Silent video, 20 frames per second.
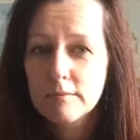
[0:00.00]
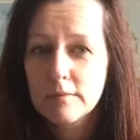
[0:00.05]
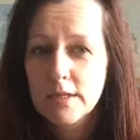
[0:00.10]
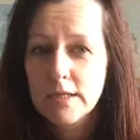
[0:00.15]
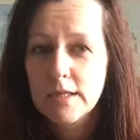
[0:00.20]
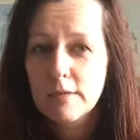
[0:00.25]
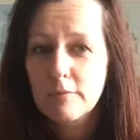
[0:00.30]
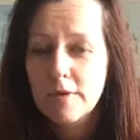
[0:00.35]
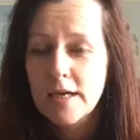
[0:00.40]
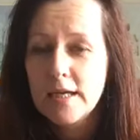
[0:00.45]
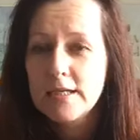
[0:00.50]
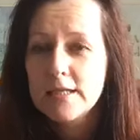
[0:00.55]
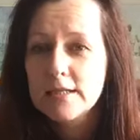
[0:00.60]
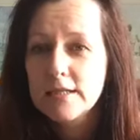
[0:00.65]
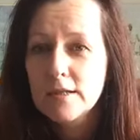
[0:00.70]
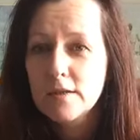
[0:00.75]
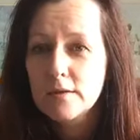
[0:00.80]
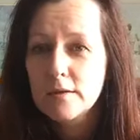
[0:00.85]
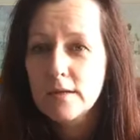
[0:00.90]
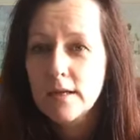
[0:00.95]
he released
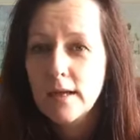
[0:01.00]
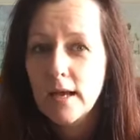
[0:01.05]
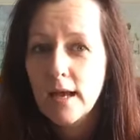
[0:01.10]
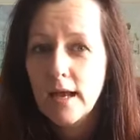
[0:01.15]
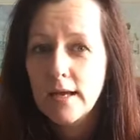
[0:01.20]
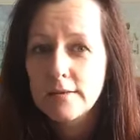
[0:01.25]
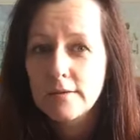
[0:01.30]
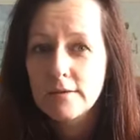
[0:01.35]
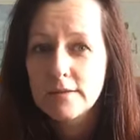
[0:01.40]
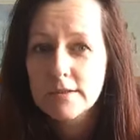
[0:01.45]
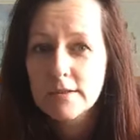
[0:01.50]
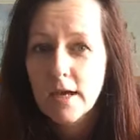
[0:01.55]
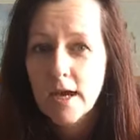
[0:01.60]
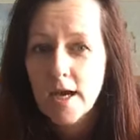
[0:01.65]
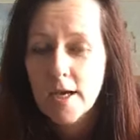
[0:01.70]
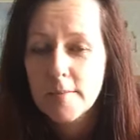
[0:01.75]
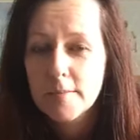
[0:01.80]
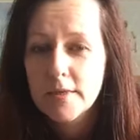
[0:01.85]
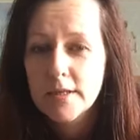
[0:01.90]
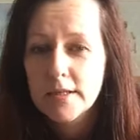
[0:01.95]
it at the
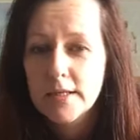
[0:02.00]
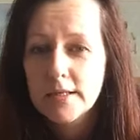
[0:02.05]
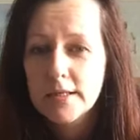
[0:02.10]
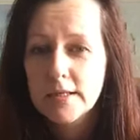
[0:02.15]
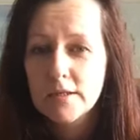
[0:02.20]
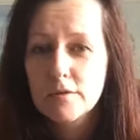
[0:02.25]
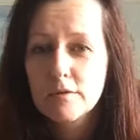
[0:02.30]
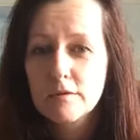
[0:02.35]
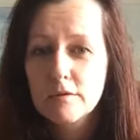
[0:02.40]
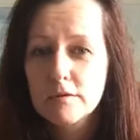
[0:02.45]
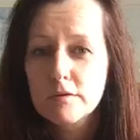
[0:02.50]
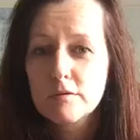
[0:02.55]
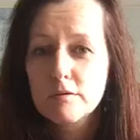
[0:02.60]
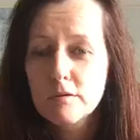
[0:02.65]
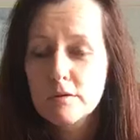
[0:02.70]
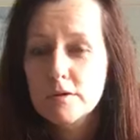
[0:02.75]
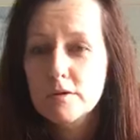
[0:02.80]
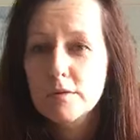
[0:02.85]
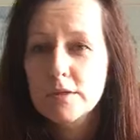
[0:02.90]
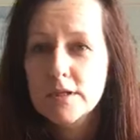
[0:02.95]
time, and then it took 2 or
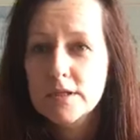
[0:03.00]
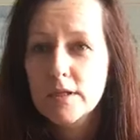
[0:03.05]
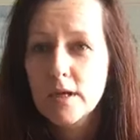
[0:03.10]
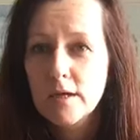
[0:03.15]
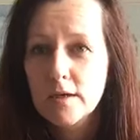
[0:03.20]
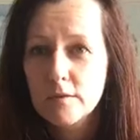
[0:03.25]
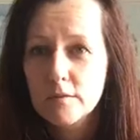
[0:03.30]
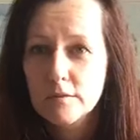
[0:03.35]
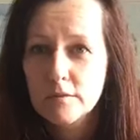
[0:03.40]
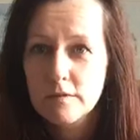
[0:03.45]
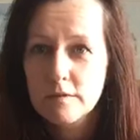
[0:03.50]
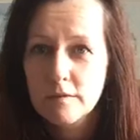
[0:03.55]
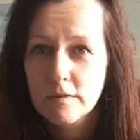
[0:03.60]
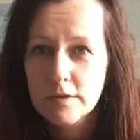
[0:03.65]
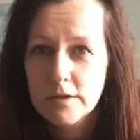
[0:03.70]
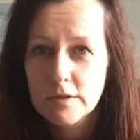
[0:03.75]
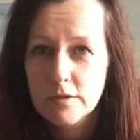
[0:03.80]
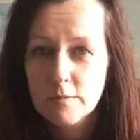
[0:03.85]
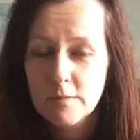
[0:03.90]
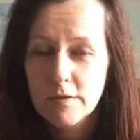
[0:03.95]
3 cycles for
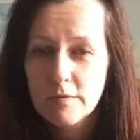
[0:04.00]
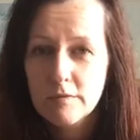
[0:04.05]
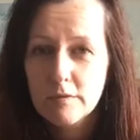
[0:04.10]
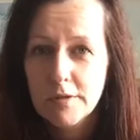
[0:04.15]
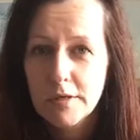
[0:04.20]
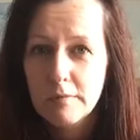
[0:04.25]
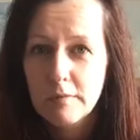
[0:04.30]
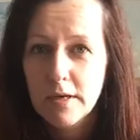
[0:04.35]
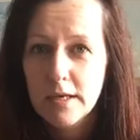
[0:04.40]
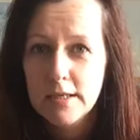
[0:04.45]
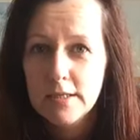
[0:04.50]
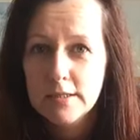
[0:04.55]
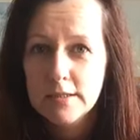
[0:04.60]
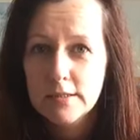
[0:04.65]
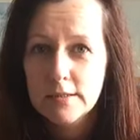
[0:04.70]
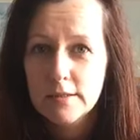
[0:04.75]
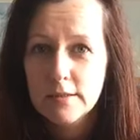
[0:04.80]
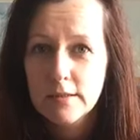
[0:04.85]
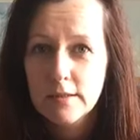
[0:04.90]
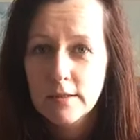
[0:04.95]
it to be fully
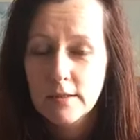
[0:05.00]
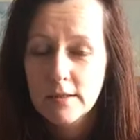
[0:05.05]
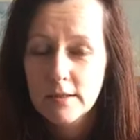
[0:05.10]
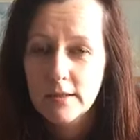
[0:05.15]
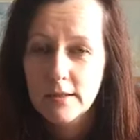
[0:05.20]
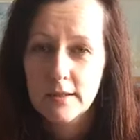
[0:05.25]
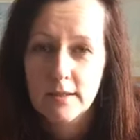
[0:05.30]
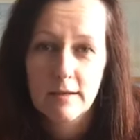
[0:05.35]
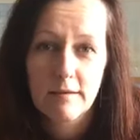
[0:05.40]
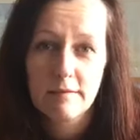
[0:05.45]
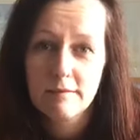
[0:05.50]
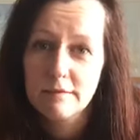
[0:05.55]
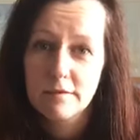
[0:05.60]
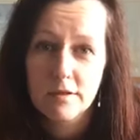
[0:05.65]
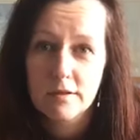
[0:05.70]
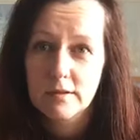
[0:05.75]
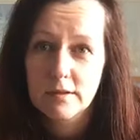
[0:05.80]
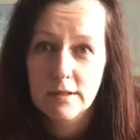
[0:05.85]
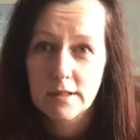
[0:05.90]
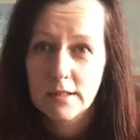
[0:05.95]
released, and I have
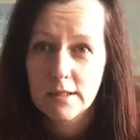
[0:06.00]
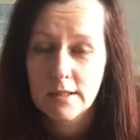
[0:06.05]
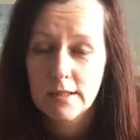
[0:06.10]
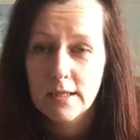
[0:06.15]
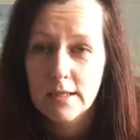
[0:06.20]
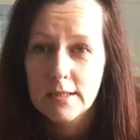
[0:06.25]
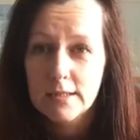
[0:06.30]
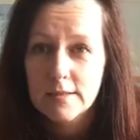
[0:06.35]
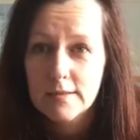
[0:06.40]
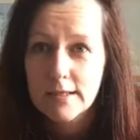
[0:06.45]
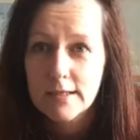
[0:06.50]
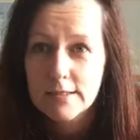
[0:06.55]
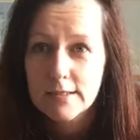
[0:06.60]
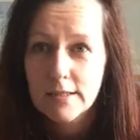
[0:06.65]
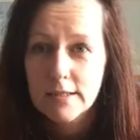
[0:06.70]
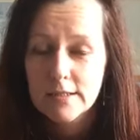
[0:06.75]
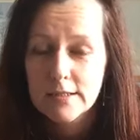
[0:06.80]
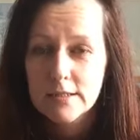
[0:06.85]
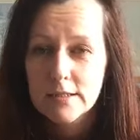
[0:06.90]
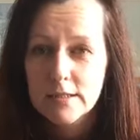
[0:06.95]
not needed anything
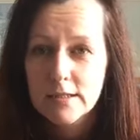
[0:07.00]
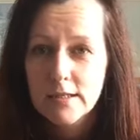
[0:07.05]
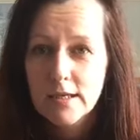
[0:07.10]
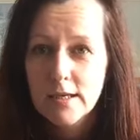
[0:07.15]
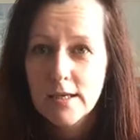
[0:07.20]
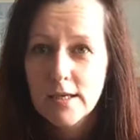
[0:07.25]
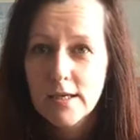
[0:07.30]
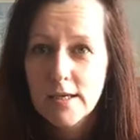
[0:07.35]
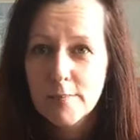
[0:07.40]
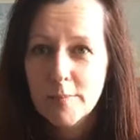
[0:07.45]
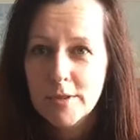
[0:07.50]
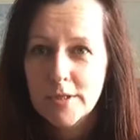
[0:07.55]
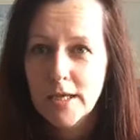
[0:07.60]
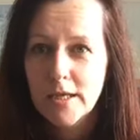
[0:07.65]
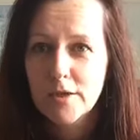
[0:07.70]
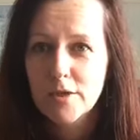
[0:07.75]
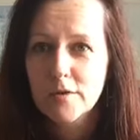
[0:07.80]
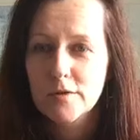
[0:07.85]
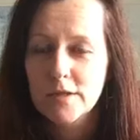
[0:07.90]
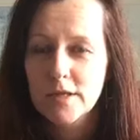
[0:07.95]
since. But I
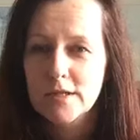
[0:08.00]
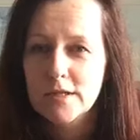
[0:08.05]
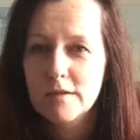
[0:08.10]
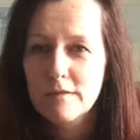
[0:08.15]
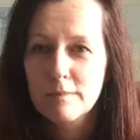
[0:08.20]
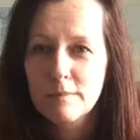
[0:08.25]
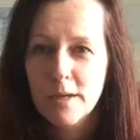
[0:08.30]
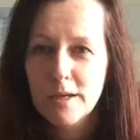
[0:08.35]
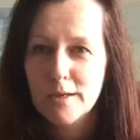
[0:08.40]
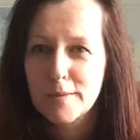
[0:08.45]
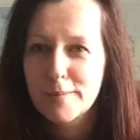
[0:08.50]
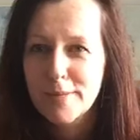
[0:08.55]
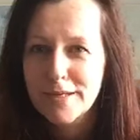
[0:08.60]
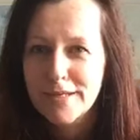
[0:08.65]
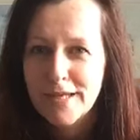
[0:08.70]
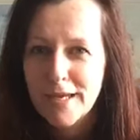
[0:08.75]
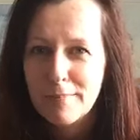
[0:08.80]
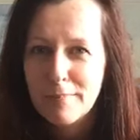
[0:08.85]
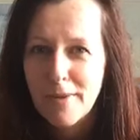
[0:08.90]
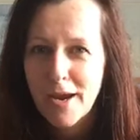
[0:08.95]
know that if period pain
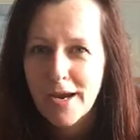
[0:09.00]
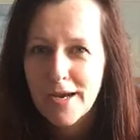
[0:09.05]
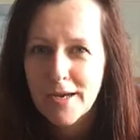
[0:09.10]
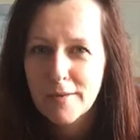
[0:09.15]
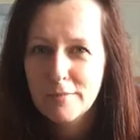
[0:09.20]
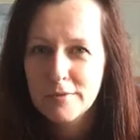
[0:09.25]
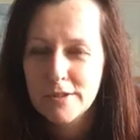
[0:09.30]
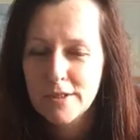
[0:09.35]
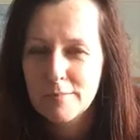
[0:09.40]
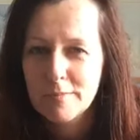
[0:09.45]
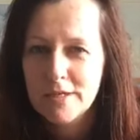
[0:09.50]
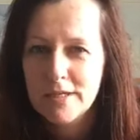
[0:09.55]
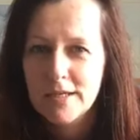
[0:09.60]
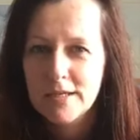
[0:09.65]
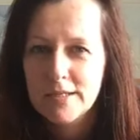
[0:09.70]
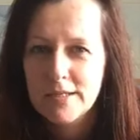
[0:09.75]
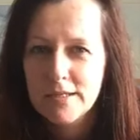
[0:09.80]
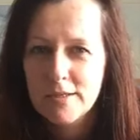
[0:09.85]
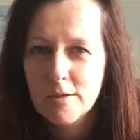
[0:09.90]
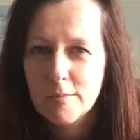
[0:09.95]
came back, I would
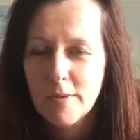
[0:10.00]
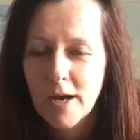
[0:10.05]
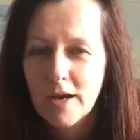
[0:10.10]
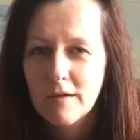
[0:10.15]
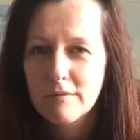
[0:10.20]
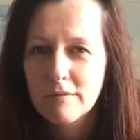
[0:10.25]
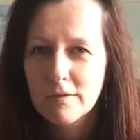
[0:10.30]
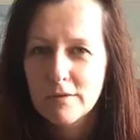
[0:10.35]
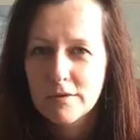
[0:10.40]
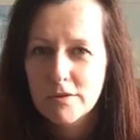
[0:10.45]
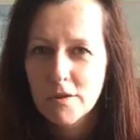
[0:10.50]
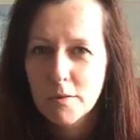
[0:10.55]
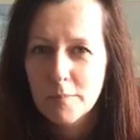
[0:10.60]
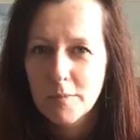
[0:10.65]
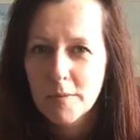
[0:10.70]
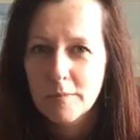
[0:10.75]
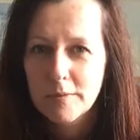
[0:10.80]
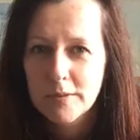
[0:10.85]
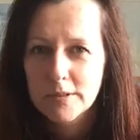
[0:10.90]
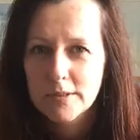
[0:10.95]
immediately go back for a
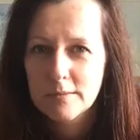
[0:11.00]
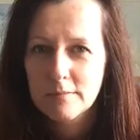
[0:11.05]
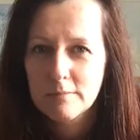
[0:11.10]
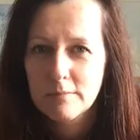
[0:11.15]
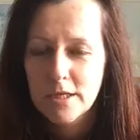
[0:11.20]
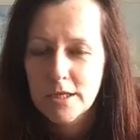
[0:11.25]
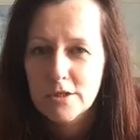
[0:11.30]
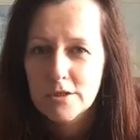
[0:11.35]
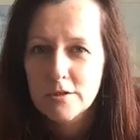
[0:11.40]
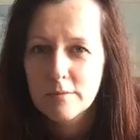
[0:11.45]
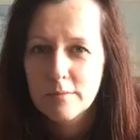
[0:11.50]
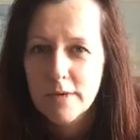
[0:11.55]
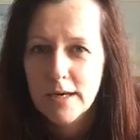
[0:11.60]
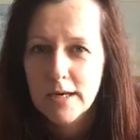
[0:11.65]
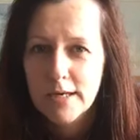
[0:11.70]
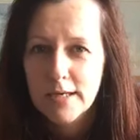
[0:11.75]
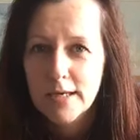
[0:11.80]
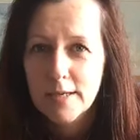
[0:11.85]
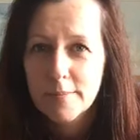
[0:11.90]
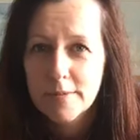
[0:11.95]
top-up and make sure my
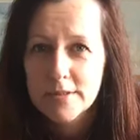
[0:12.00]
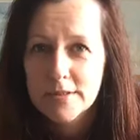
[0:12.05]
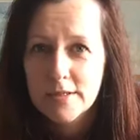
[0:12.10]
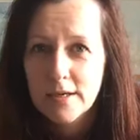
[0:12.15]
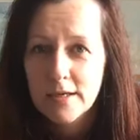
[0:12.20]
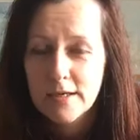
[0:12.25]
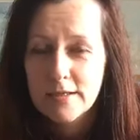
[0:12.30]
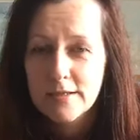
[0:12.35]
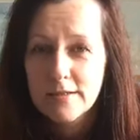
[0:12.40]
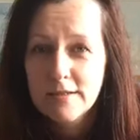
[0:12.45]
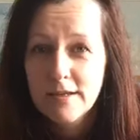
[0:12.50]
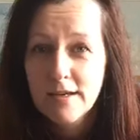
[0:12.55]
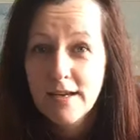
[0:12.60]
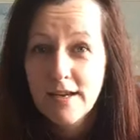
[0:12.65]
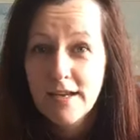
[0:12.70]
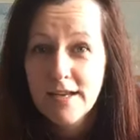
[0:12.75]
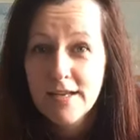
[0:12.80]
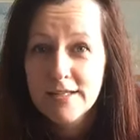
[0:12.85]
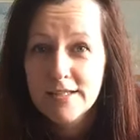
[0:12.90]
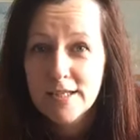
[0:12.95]
ligaments are in
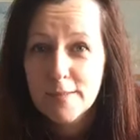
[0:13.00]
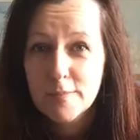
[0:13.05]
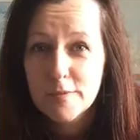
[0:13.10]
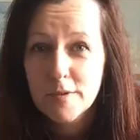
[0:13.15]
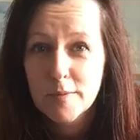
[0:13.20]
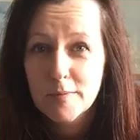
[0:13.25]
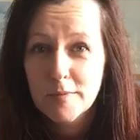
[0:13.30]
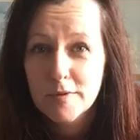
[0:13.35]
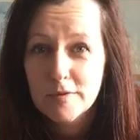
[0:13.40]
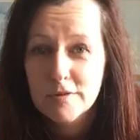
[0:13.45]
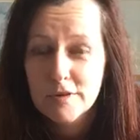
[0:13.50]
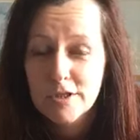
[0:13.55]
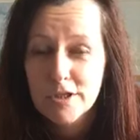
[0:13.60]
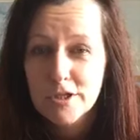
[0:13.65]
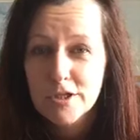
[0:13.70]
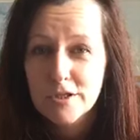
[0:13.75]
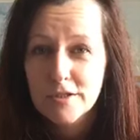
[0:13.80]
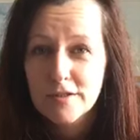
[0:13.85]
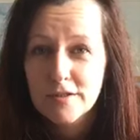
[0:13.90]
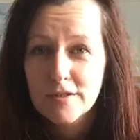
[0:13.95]
tip-top
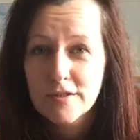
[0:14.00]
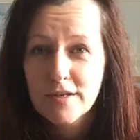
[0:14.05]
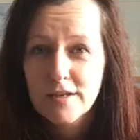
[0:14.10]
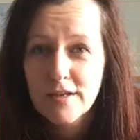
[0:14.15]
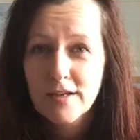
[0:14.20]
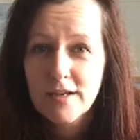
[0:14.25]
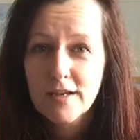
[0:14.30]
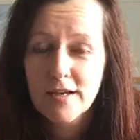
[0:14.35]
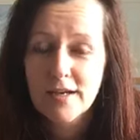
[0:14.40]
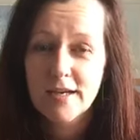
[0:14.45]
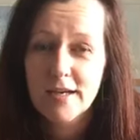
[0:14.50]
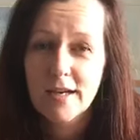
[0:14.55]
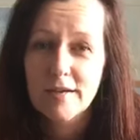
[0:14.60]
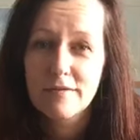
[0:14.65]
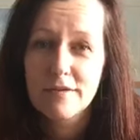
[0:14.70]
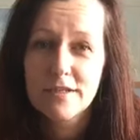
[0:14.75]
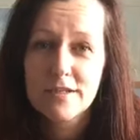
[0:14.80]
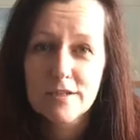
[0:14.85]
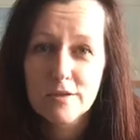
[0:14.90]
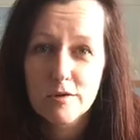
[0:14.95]
condition. And I
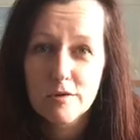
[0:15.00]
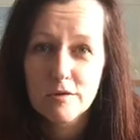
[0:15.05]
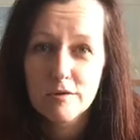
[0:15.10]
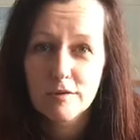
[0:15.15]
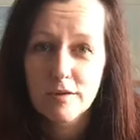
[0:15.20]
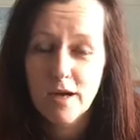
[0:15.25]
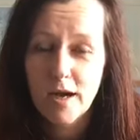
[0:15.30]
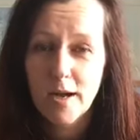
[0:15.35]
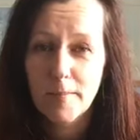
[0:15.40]
feel so